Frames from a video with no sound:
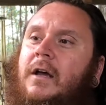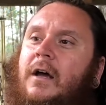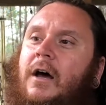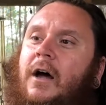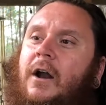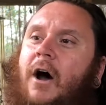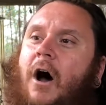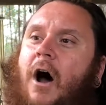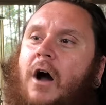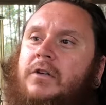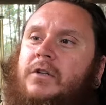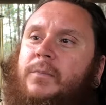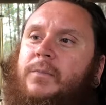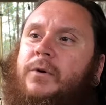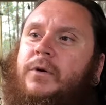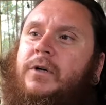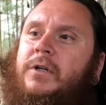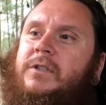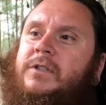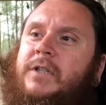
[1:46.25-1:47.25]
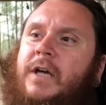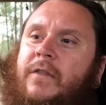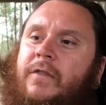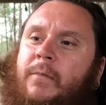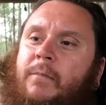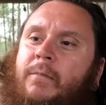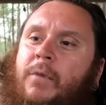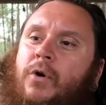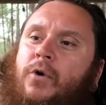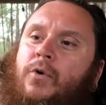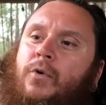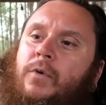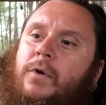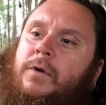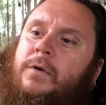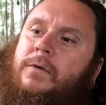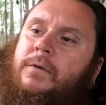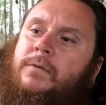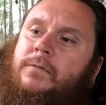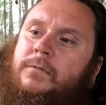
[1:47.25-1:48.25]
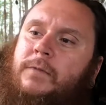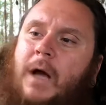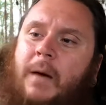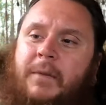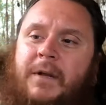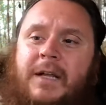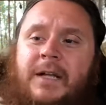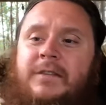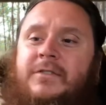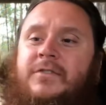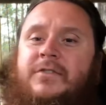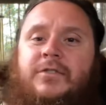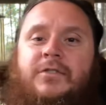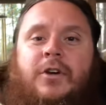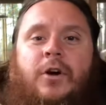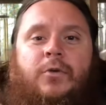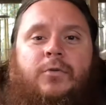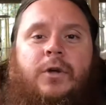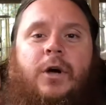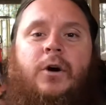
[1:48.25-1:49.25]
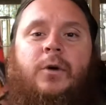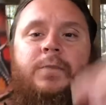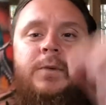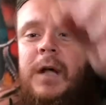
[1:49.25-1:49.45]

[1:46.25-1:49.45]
an octopus, and the moon. I mean, it's so dope.